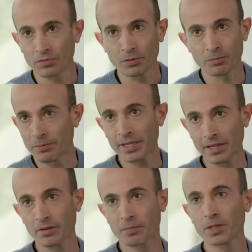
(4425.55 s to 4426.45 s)
and from many
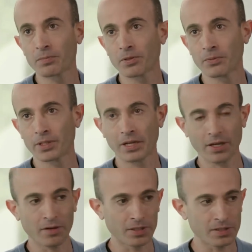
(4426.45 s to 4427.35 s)
other people when I
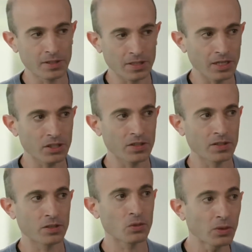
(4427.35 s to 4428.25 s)
have these discussions
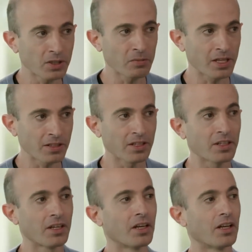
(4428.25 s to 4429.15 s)
is
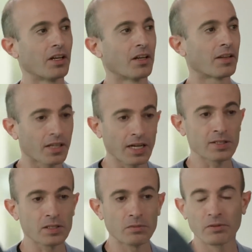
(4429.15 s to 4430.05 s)
ultimately the
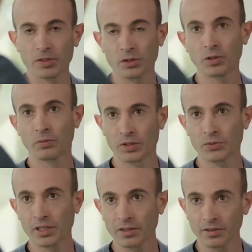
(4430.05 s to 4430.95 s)
customer is always
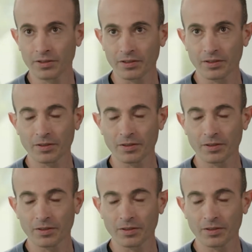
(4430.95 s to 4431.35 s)
right,